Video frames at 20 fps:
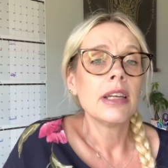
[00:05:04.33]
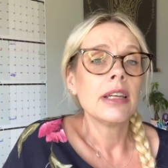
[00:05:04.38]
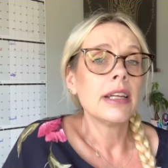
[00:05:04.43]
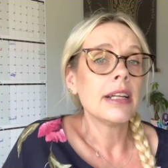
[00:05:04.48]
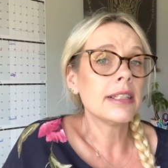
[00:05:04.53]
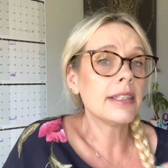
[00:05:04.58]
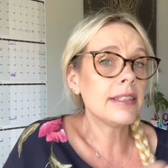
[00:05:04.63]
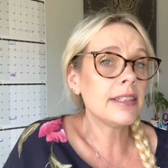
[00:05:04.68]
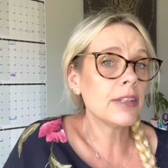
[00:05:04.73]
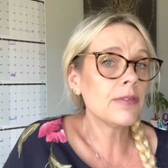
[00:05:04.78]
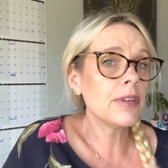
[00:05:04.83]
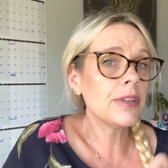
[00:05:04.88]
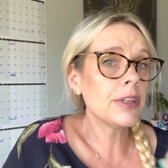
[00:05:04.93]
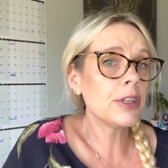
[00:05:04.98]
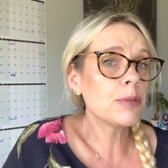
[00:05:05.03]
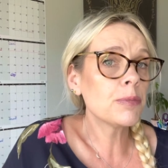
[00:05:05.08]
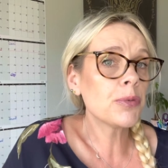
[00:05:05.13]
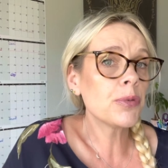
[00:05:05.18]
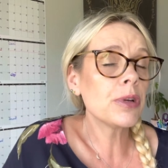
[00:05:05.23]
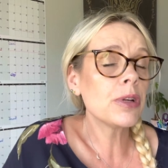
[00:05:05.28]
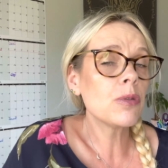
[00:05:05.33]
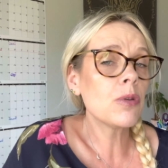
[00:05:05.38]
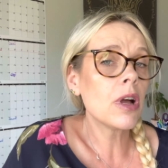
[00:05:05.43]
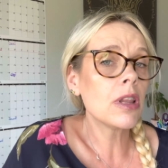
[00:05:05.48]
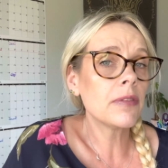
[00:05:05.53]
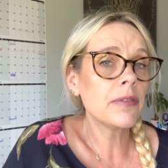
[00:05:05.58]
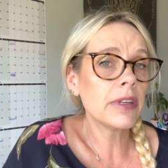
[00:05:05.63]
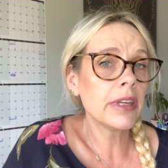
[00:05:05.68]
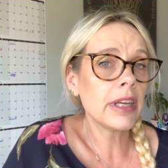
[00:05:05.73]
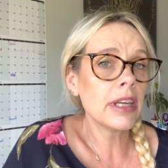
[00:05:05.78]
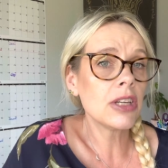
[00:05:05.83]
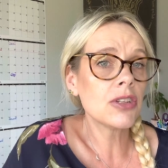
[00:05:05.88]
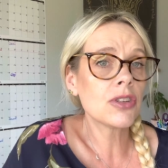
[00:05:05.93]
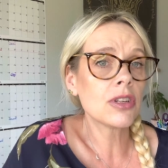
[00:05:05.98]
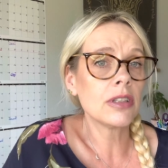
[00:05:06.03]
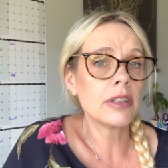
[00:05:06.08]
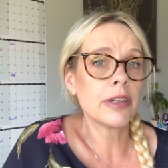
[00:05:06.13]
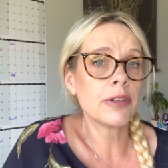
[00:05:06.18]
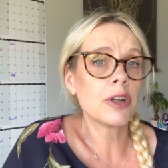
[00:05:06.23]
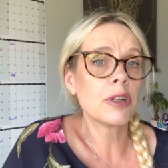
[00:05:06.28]
It's different than a
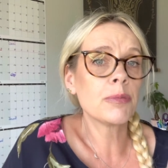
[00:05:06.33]
pre-qualification letter.